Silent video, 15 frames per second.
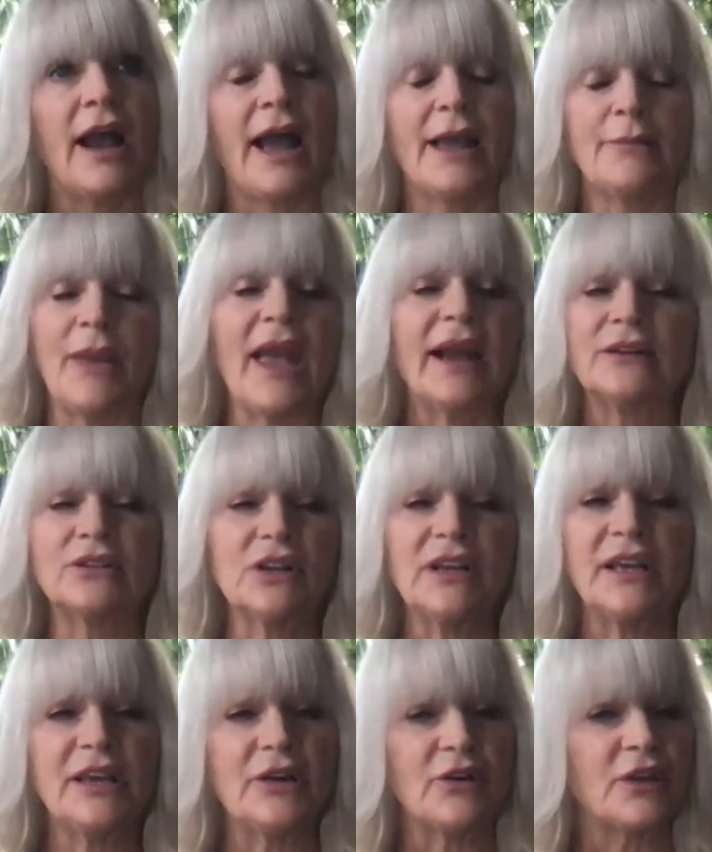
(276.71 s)
i'm
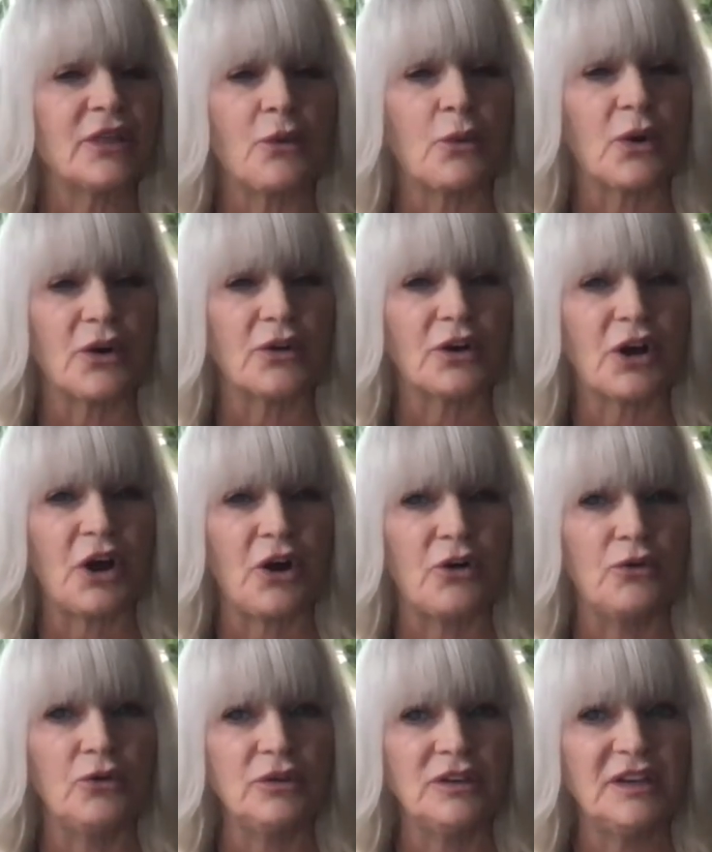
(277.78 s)
actually hearing the word
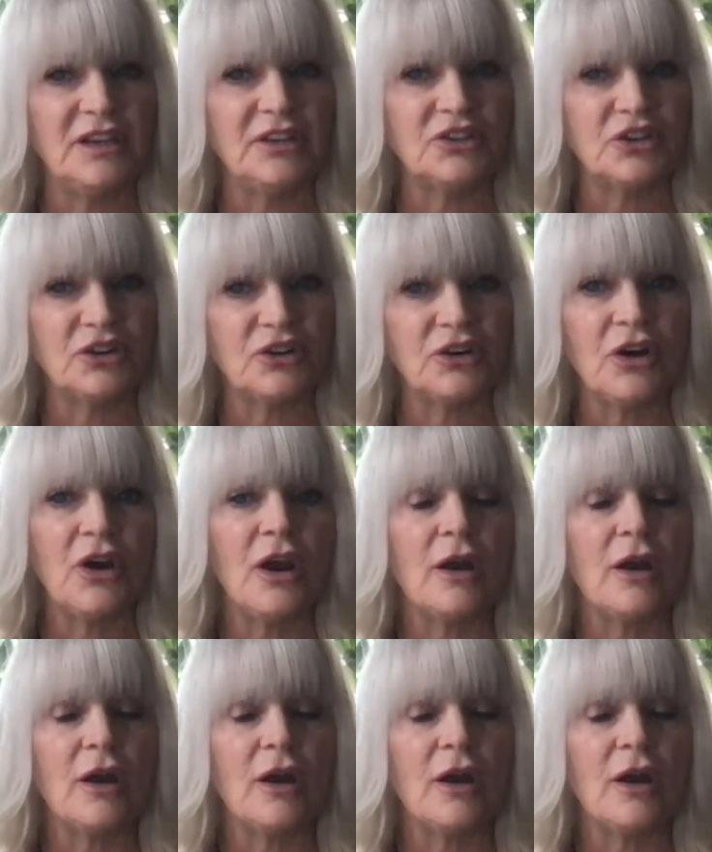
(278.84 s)
co-teacher